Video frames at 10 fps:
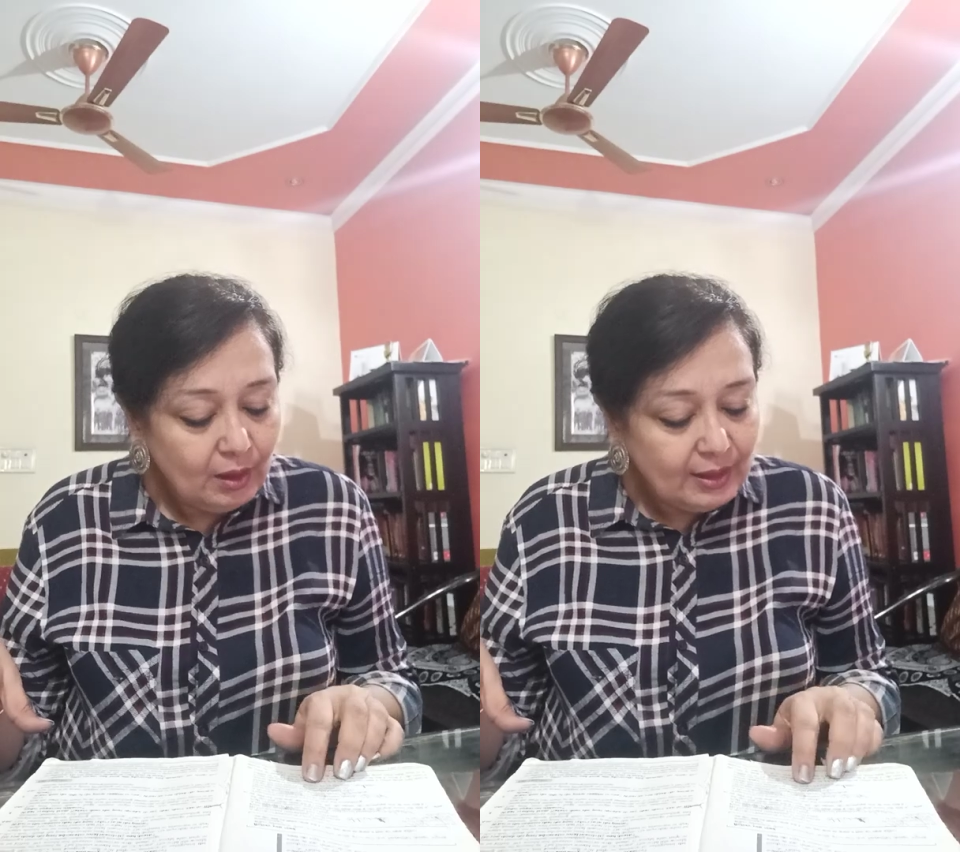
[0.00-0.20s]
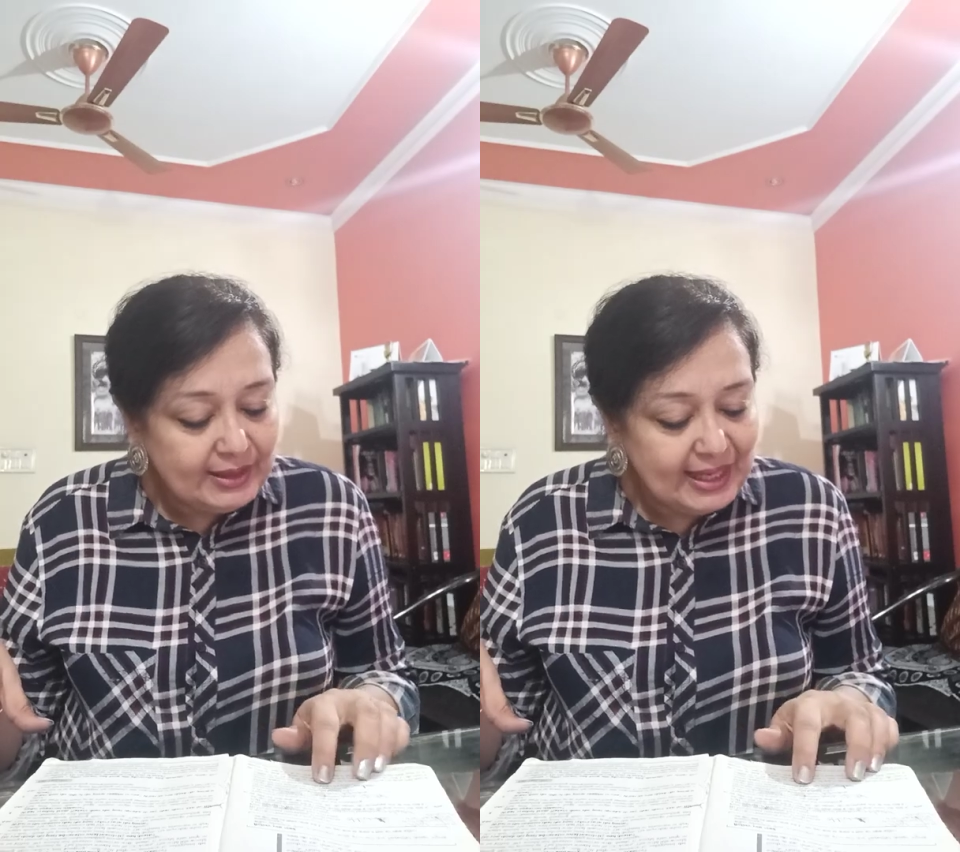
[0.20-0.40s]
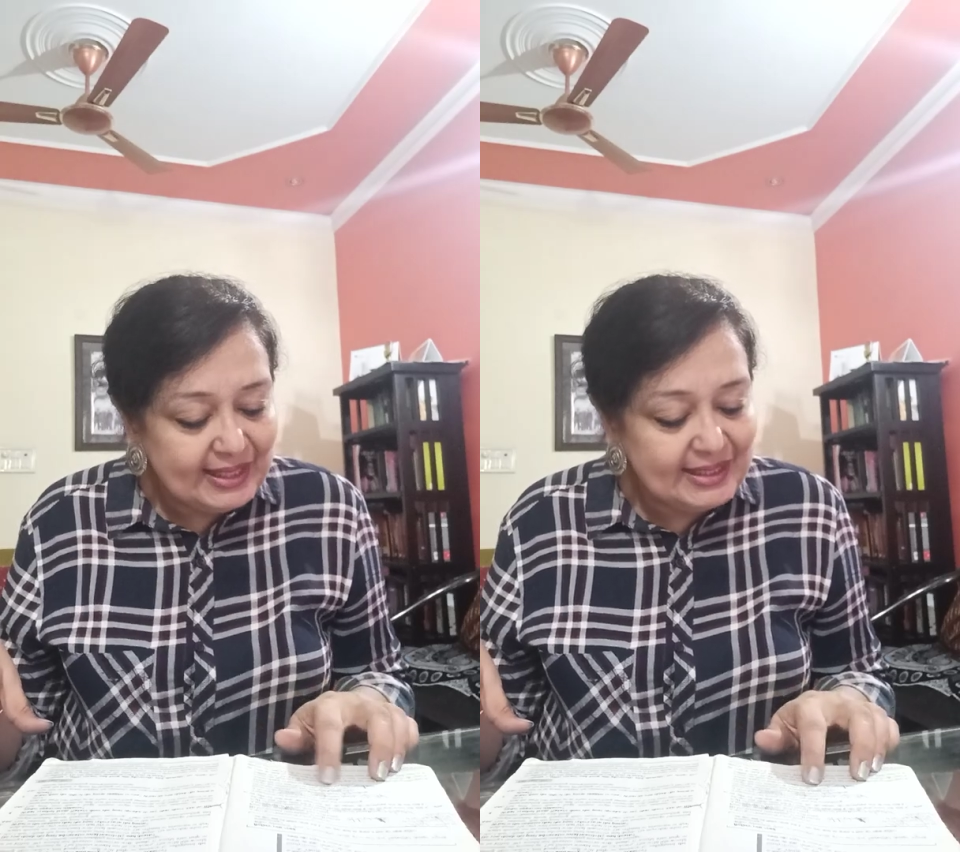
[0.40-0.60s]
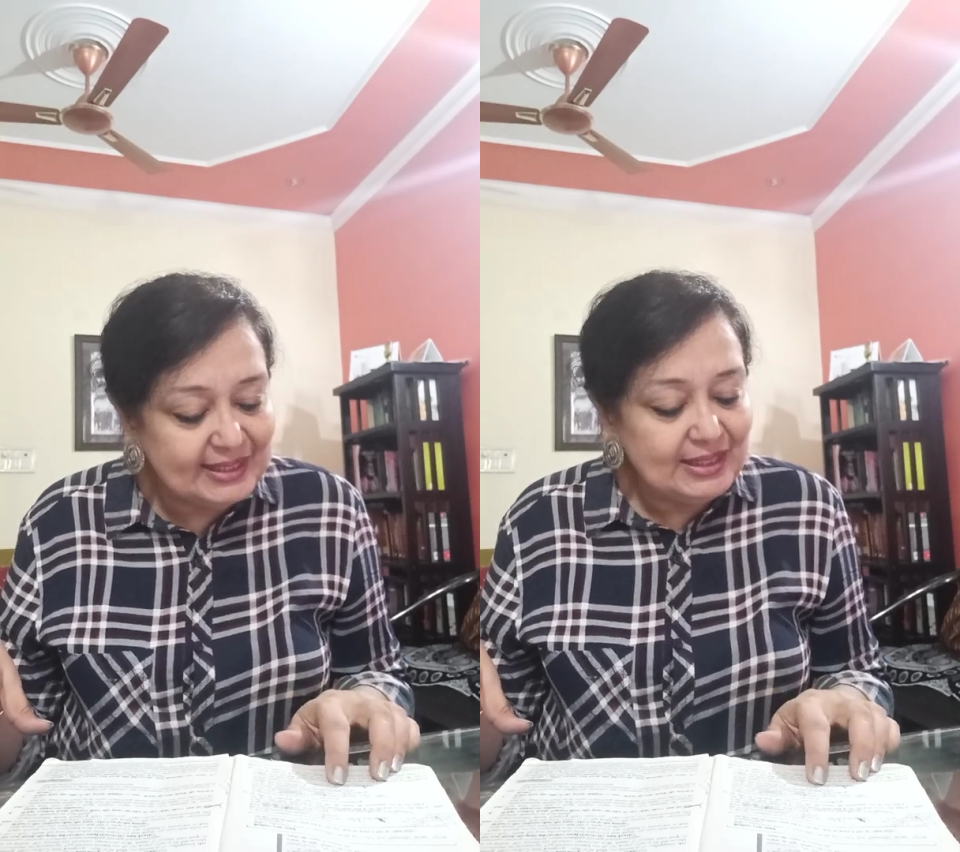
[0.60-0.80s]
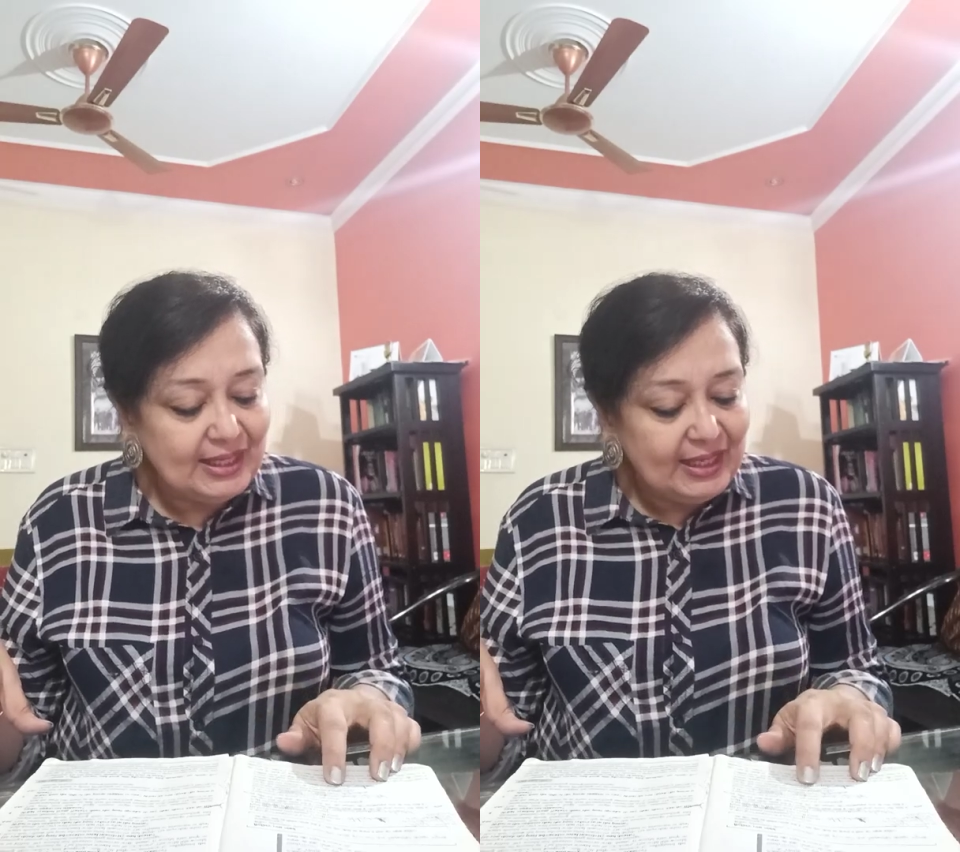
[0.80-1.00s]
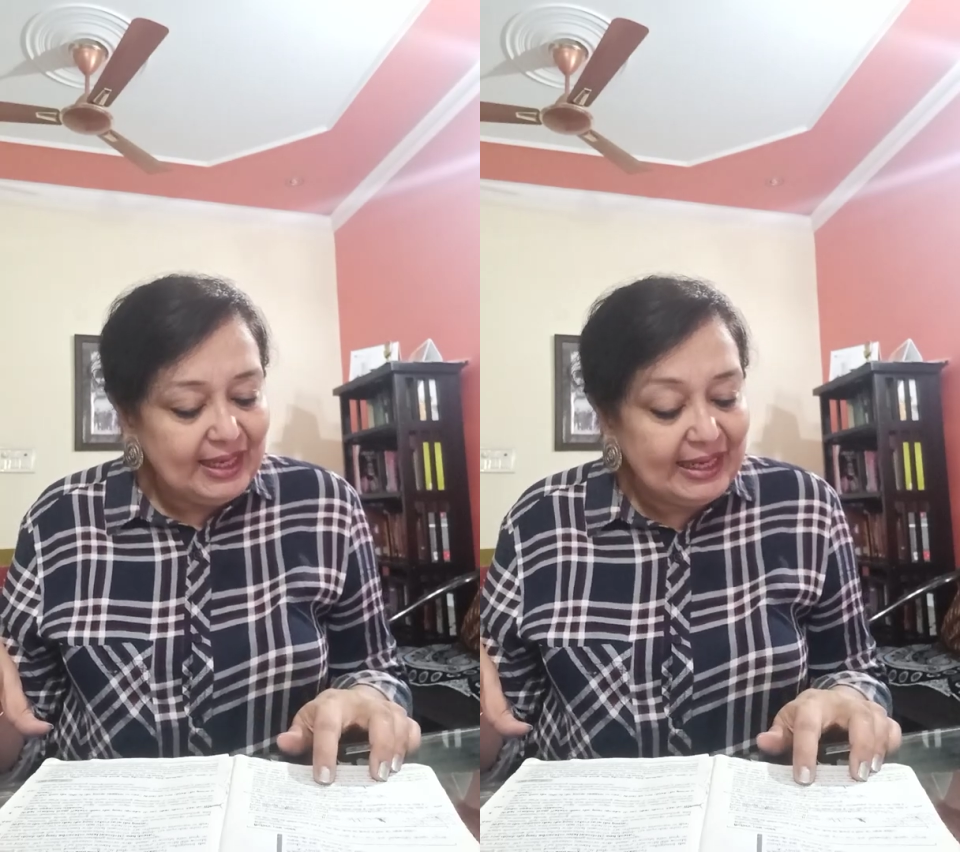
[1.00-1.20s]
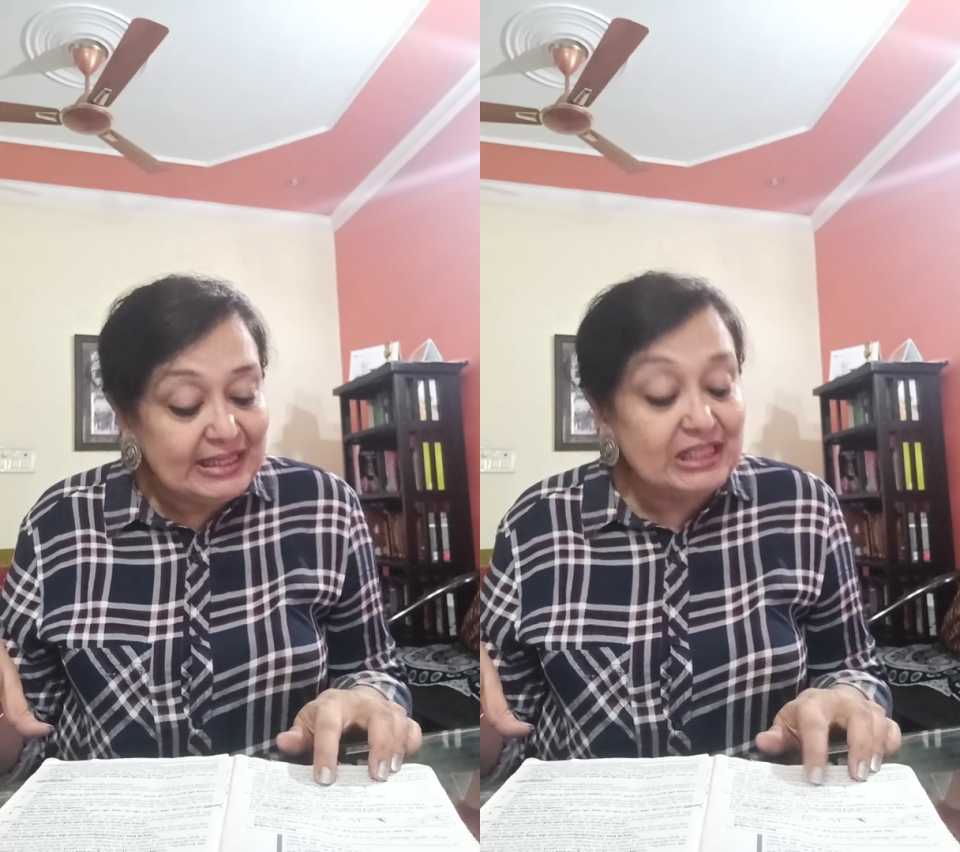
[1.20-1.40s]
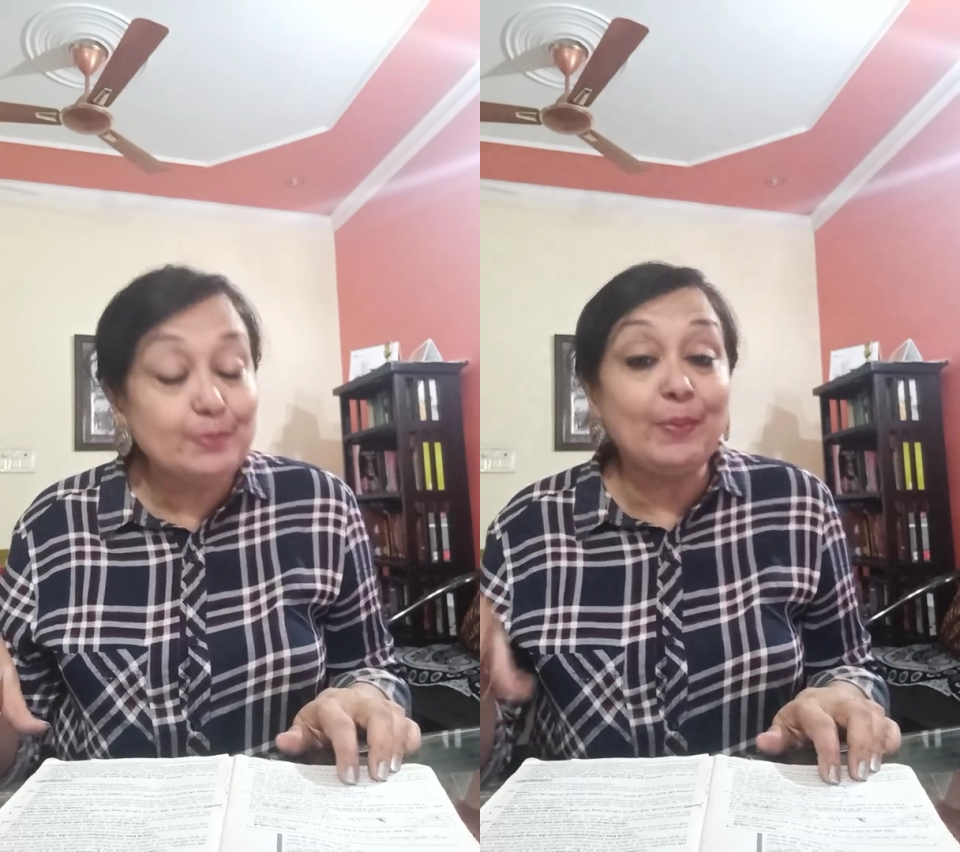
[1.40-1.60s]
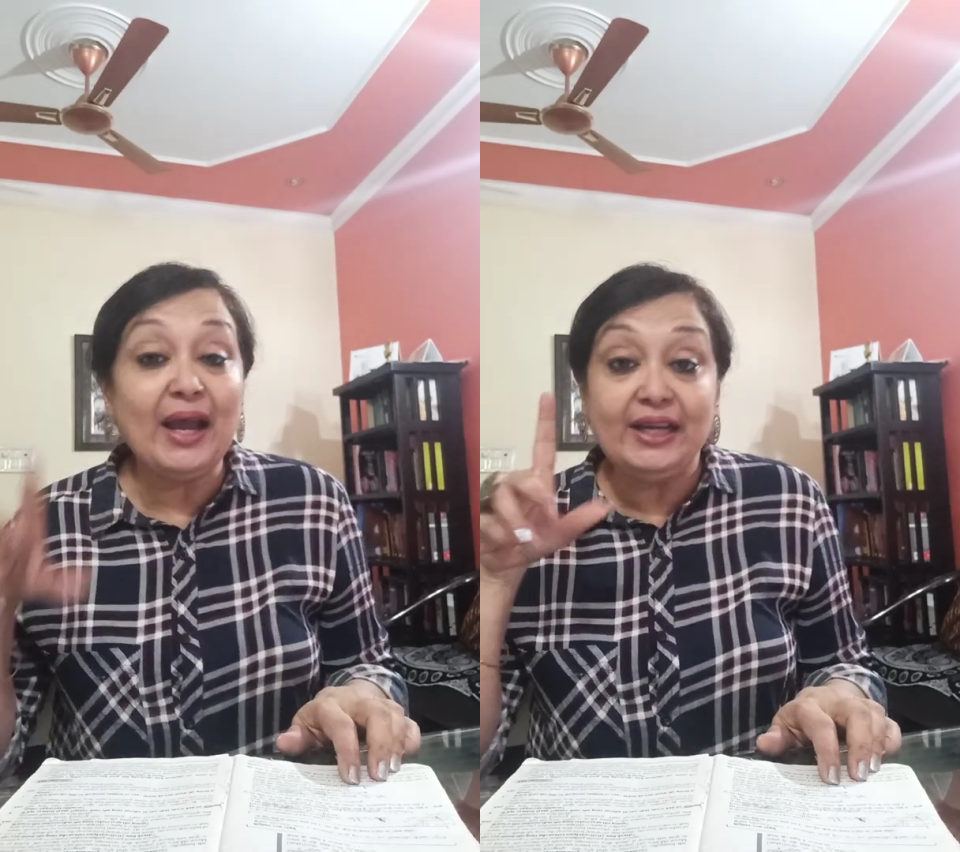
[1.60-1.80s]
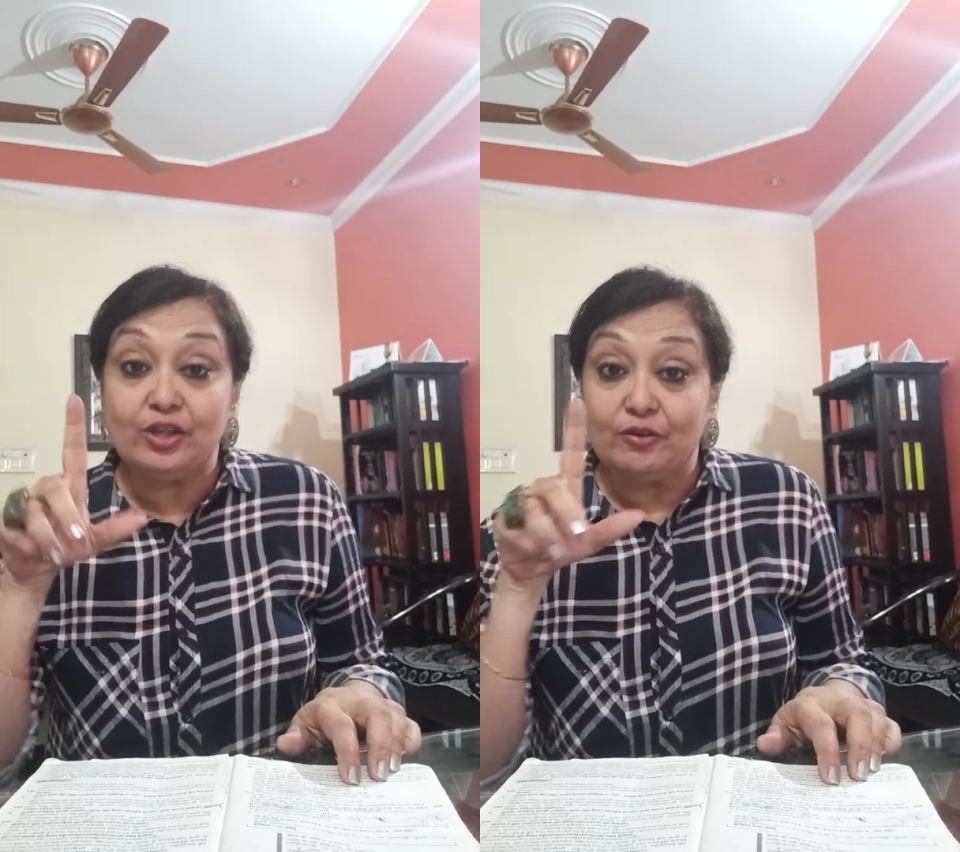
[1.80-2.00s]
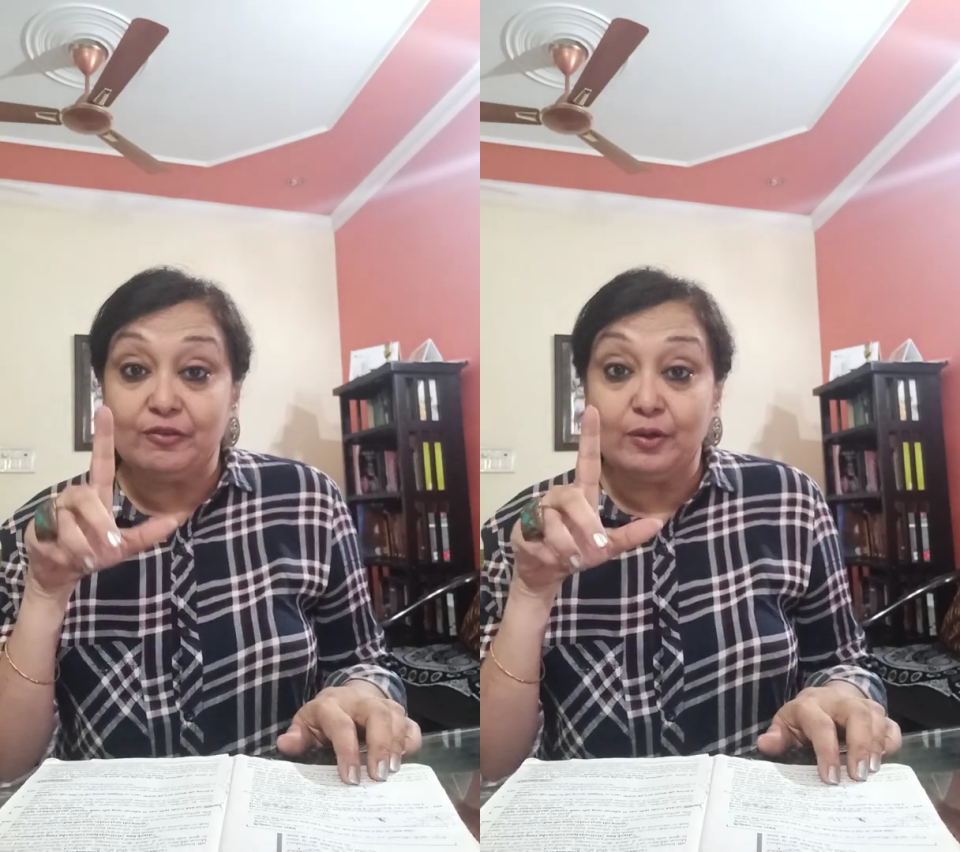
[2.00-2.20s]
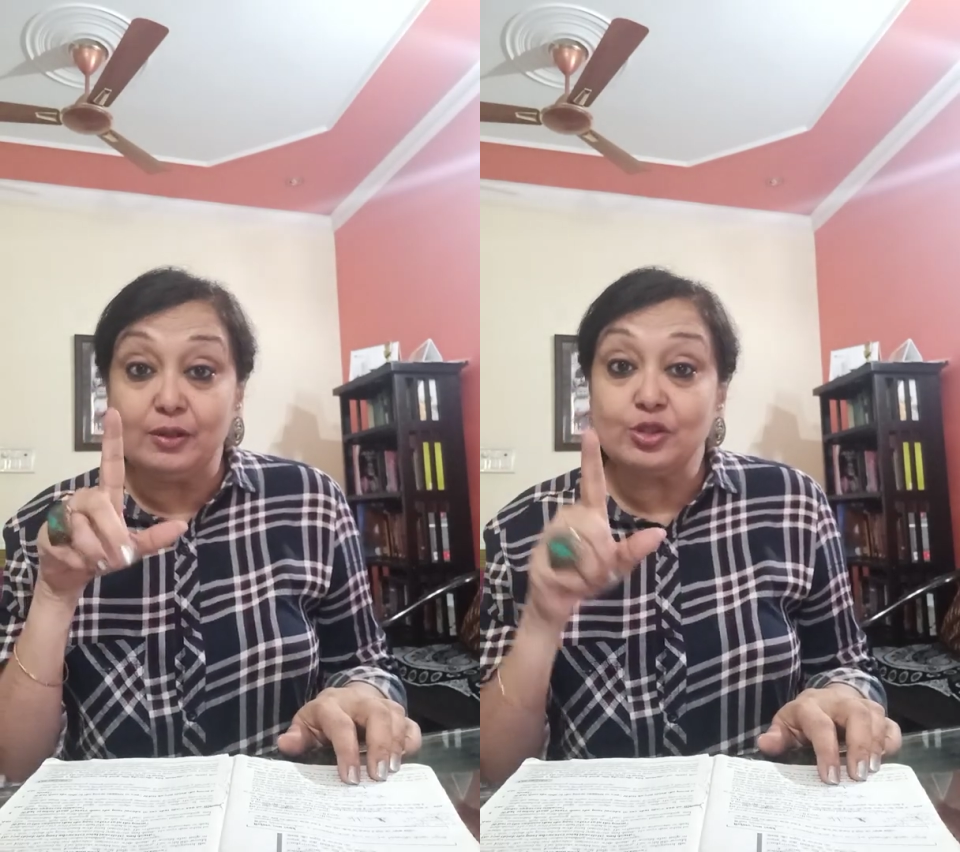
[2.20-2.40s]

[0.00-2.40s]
Yes, in spite of all.